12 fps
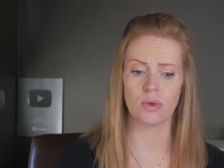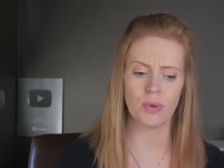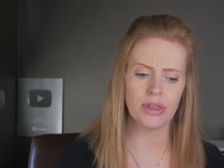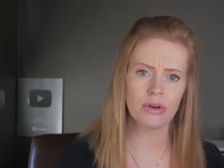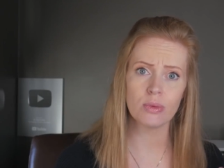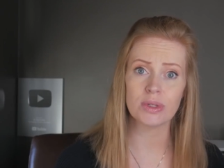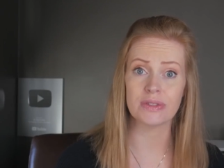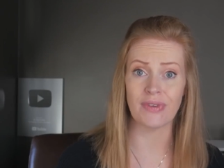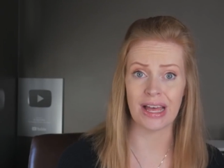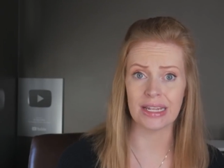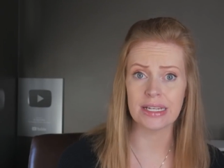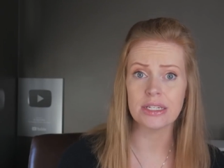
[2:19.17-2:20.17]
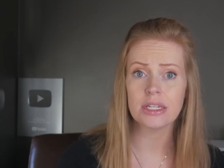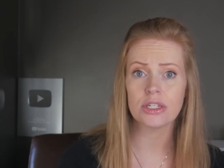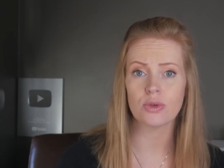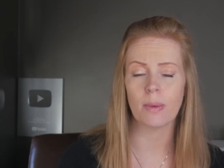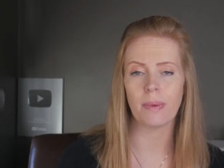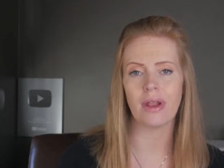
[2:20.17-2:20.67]
to whether it was valid
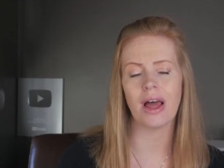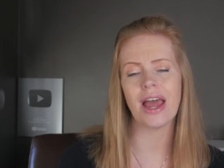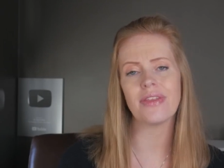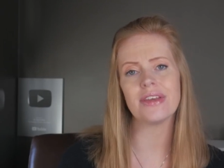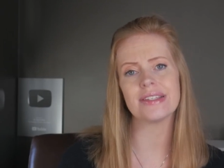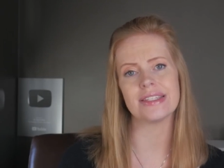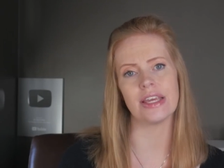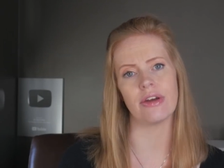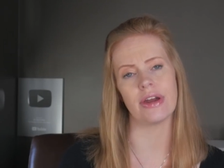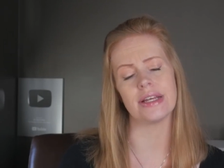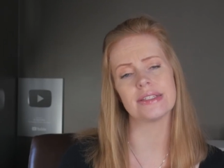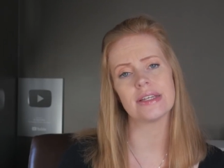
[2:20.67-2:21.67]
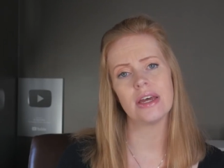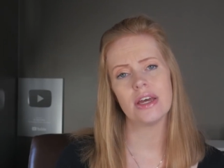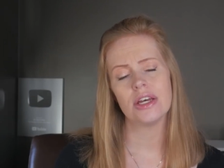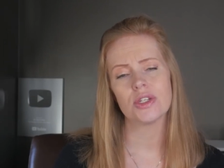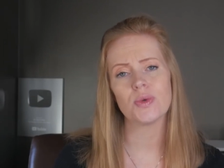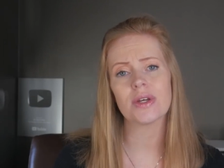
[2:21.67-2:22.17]
to apply these theories
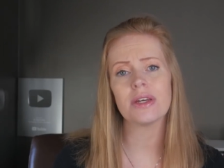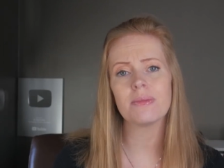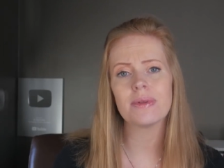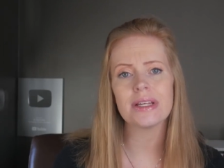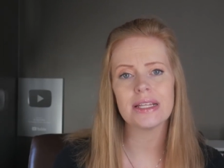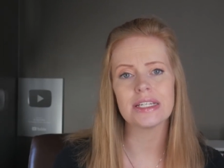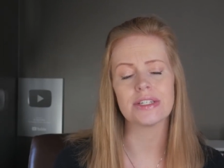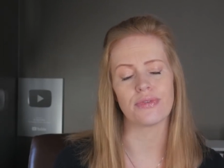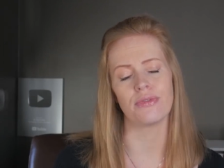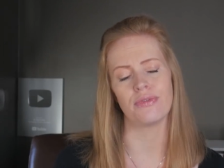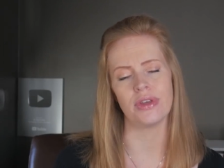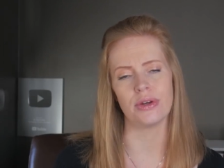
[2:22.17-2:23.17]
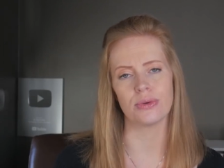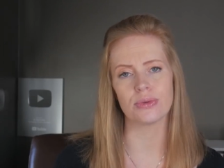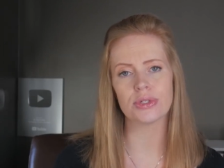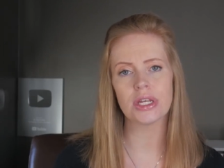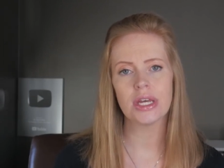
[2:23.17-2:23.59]
to a completely different field.